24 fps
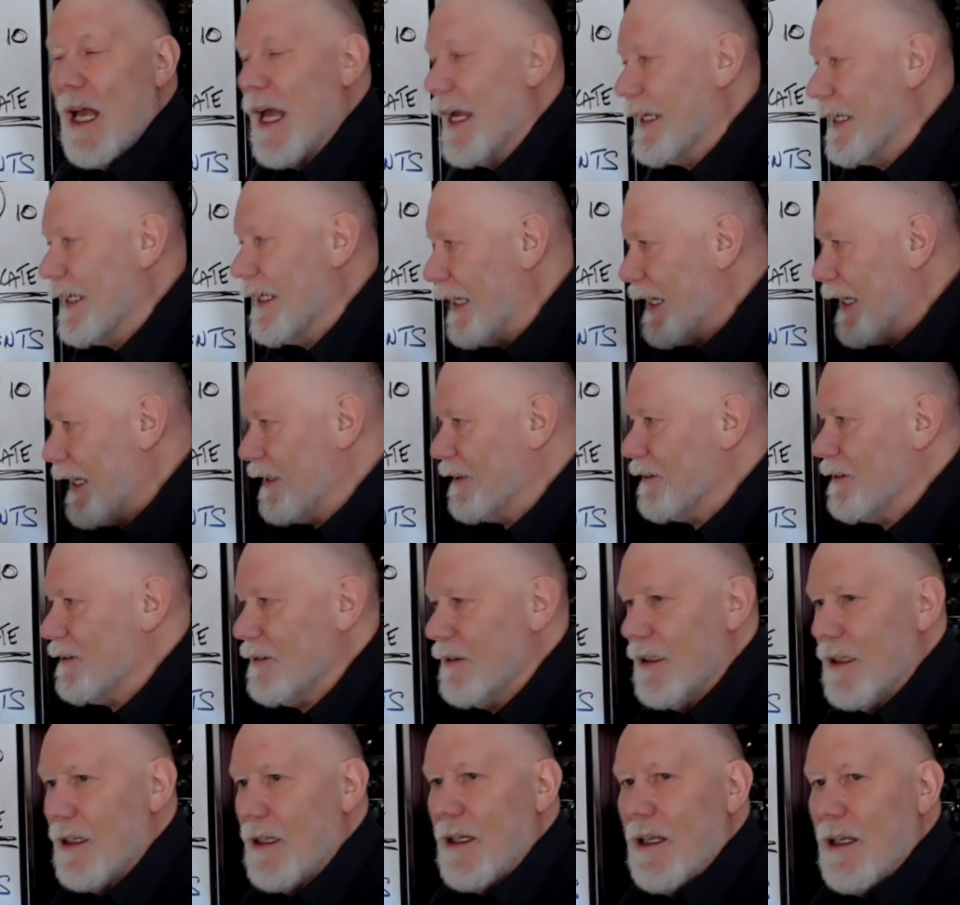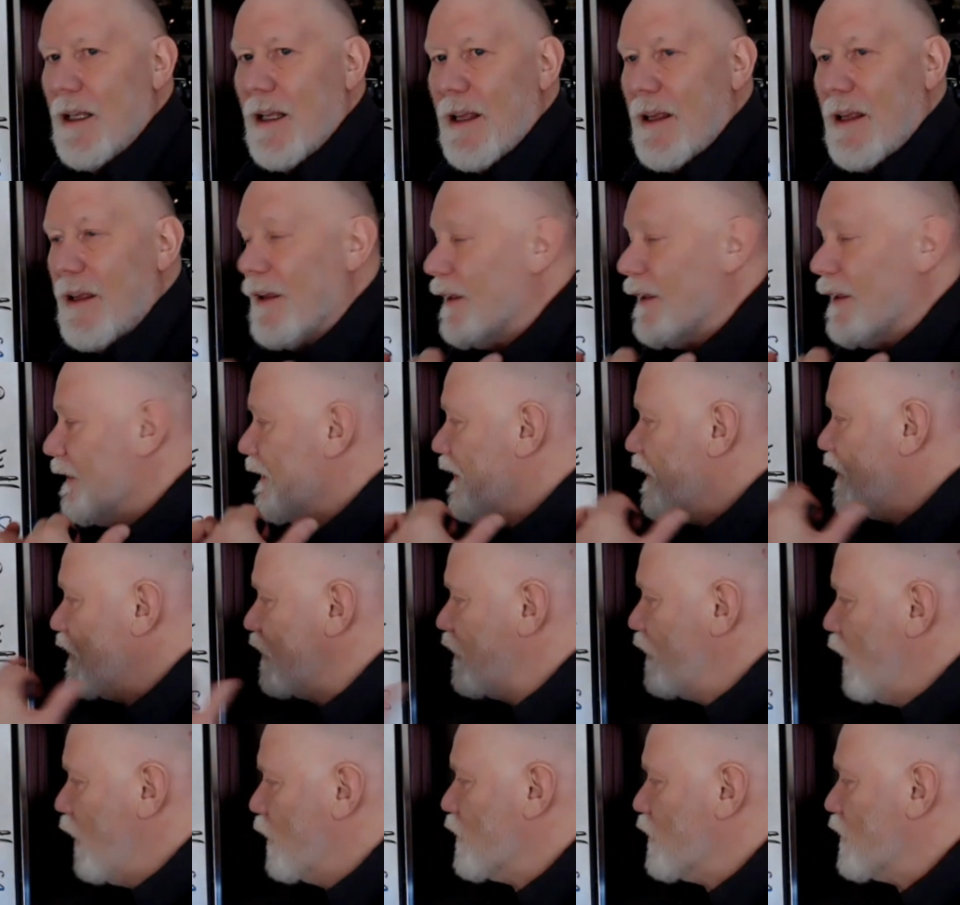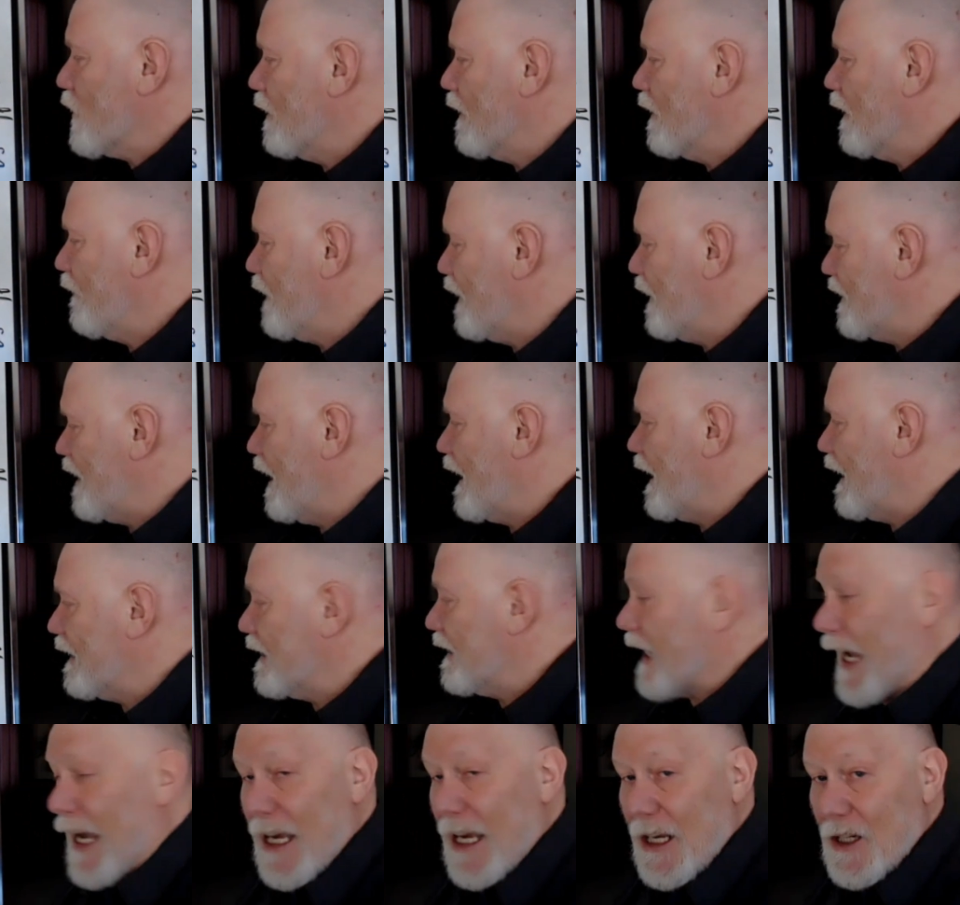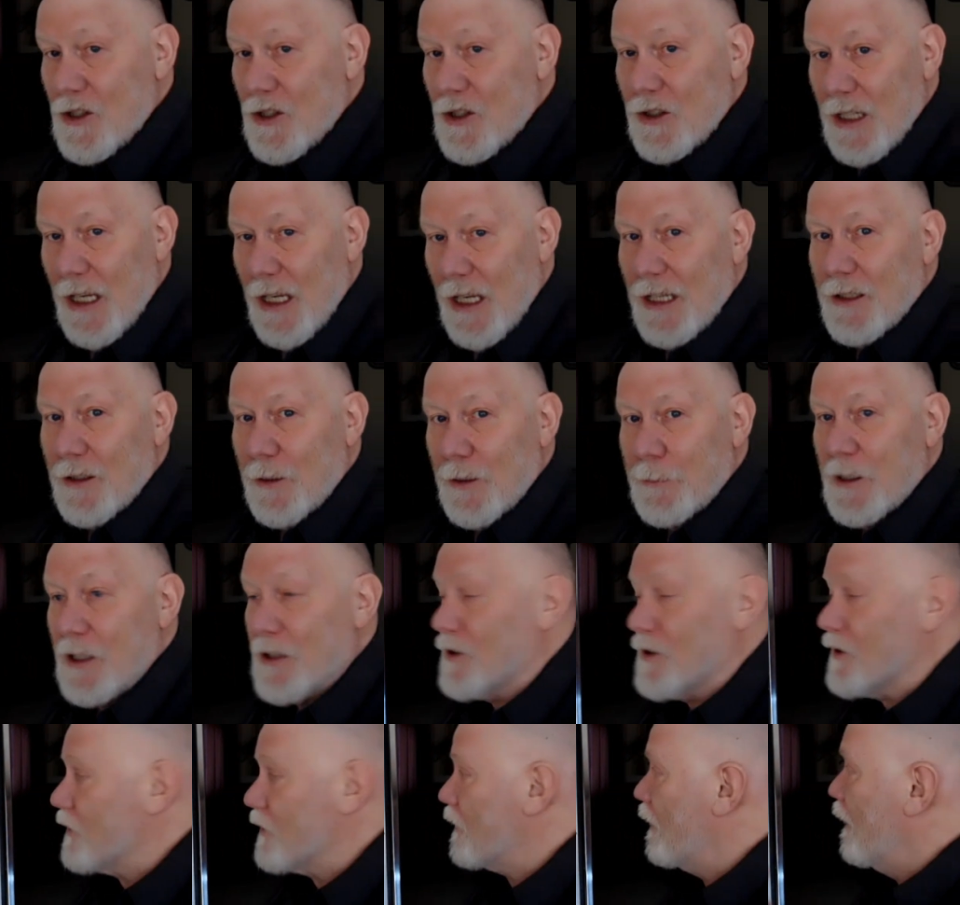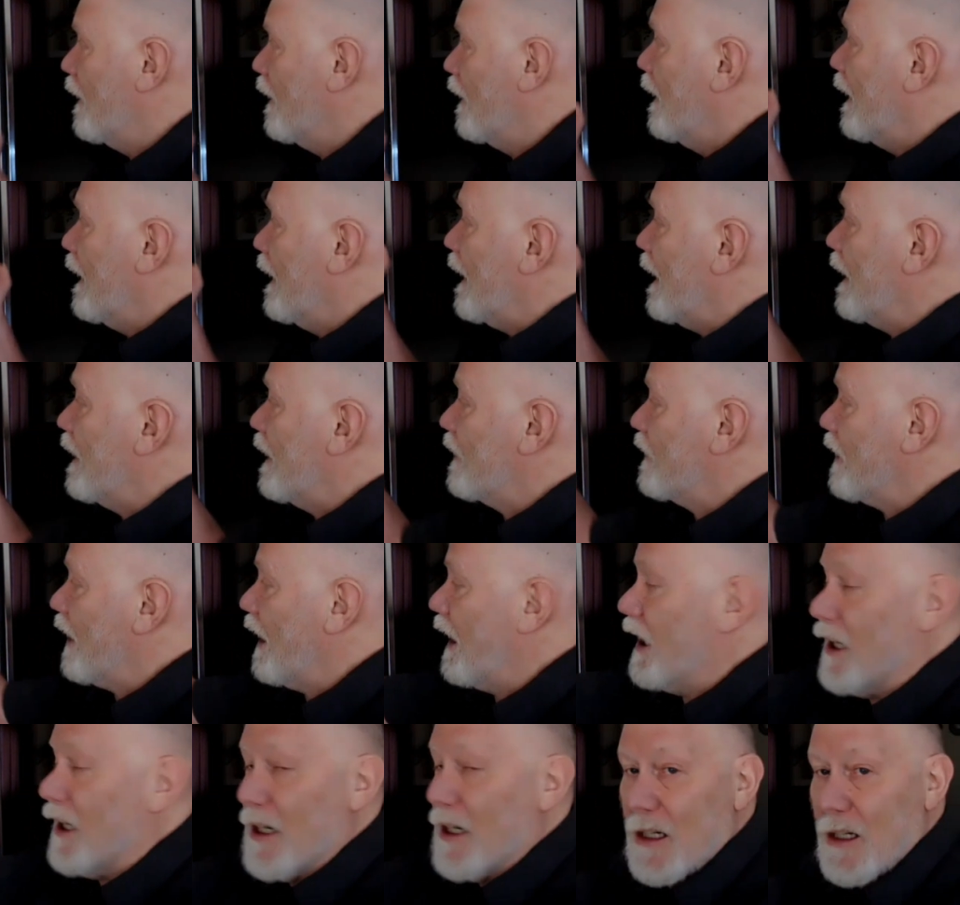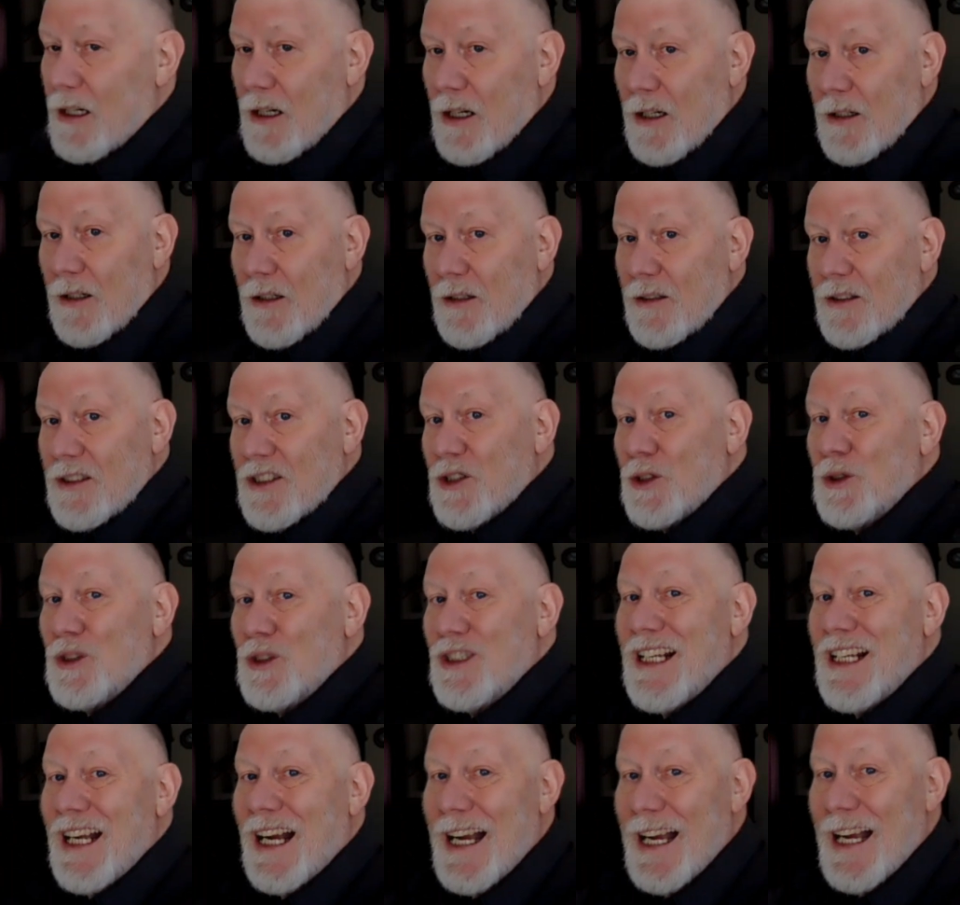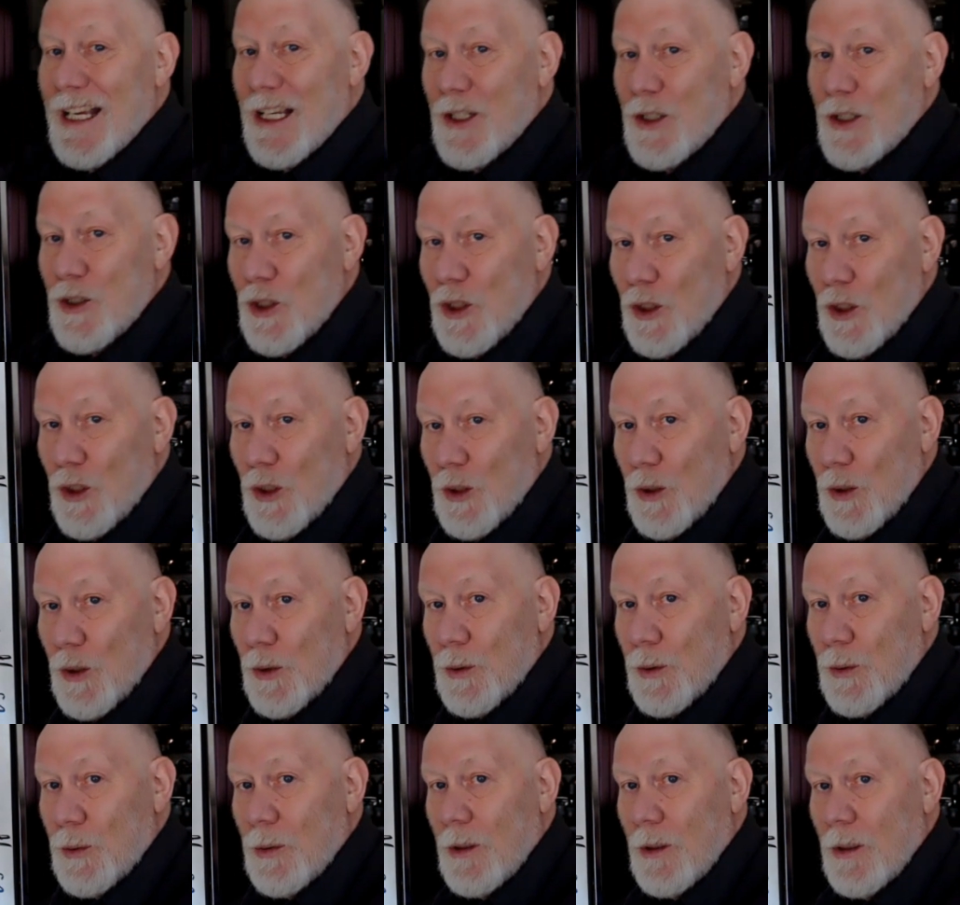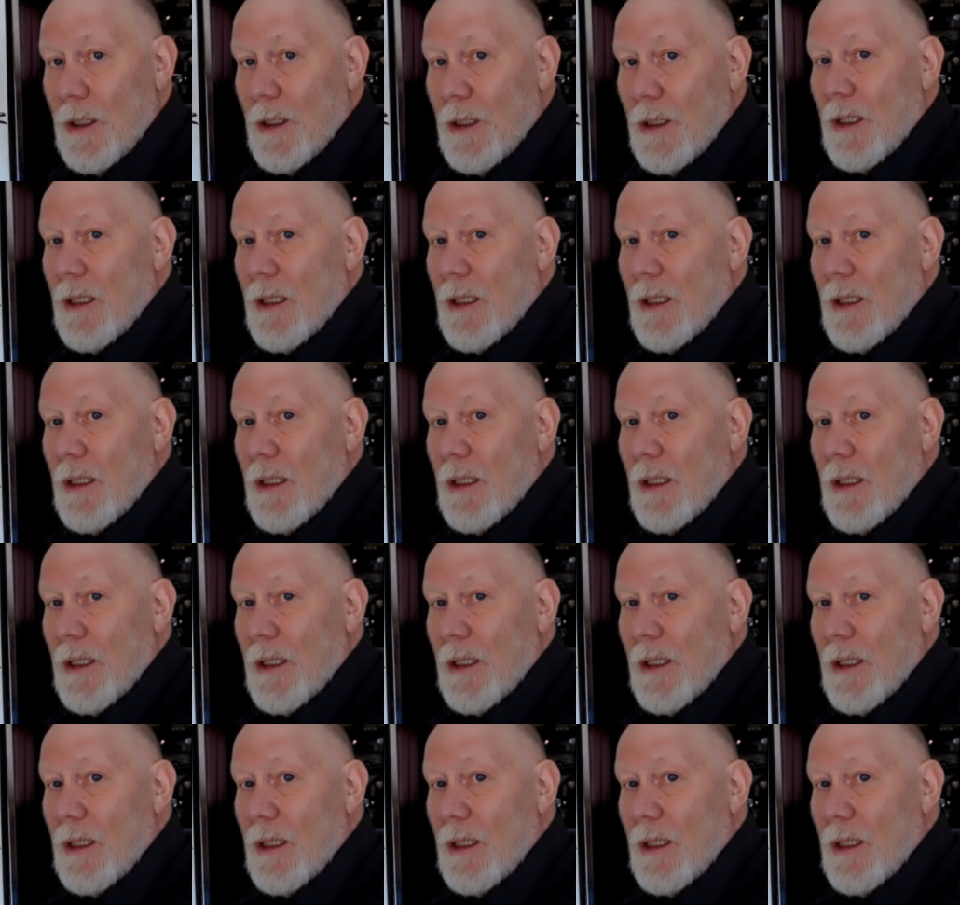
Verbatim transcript: Again, this notion of the 10 action elements is here to guide you